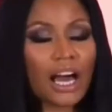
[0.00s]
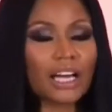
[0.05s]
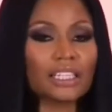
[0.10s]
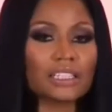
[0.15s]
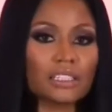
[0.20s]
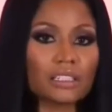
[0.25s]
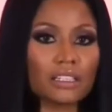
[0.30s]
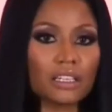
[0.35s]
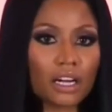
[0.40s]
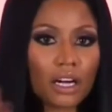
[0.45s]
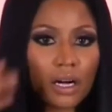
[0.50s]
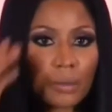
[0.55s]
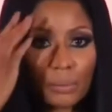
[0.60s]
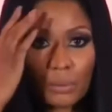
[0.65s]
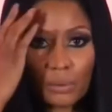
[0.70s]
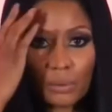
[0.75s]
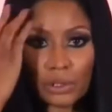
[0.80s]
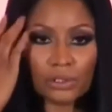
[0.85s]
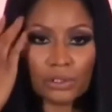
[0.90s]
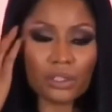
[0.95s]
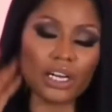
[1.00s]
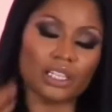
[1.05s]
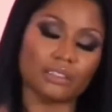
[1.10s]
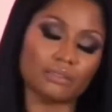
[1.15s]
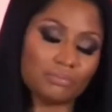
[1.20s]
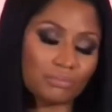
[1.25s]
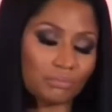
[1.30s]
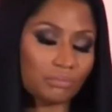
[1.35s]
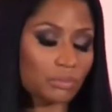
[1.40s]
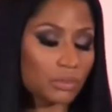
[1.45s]
I took a couple, you know, I
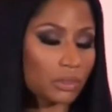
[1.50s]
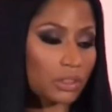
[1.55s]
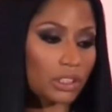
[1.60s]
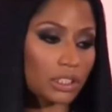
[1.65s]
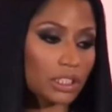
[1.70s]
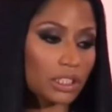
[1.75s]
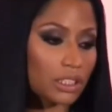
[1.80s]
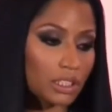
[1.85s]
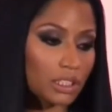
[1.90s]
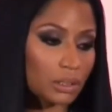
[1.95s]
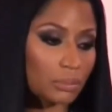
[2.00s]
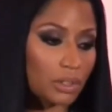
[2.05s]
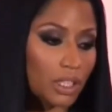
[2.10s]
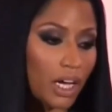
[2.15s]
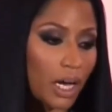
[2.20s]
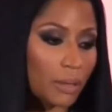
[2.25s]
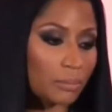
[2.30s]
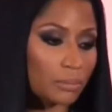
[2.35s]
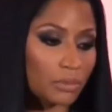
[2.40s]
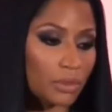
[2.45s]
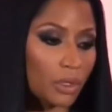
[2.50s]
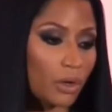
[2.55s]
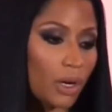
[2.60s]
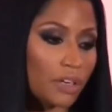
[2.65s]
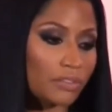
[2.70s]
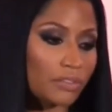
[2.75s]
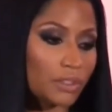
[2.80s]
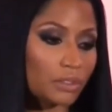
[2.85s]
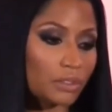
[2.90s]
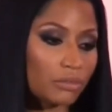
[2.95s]
took some time
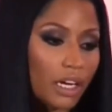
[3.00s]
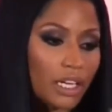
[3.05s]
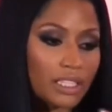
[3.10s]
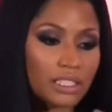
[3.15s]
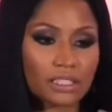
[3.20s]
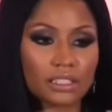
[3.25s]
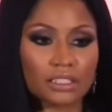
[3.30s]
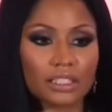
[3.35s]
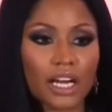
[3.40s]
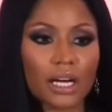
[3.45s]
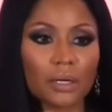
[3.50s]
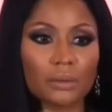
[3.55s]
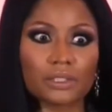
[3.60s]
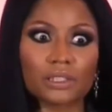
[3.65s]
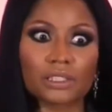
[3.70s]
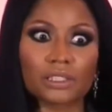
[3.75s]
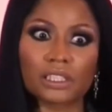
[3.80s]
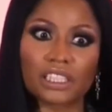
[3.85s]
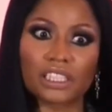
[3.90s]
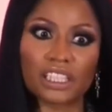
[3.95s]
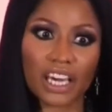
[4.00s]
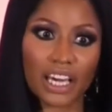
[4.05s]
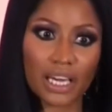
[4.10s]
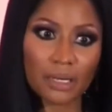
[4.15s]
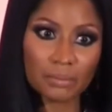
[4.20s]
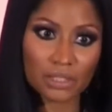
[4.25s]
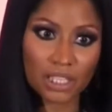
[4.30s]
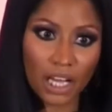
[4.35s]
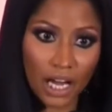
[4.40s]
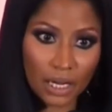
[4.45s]
off to rest, and now it's
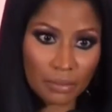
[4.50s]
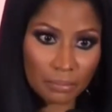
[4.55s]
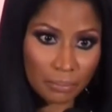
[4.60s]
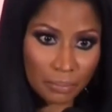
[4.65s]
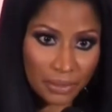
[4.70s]
game time,